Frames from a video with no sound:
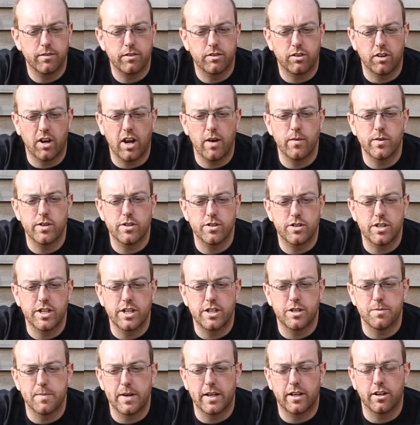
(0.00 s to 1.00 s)
So now we just
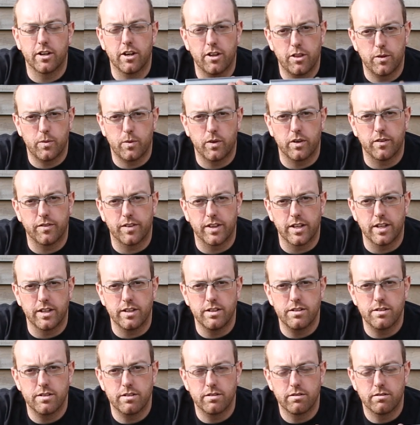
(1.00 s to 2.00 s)
need to make another one of
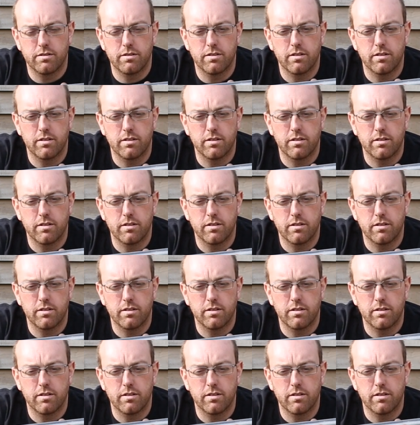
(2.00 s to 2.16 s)
these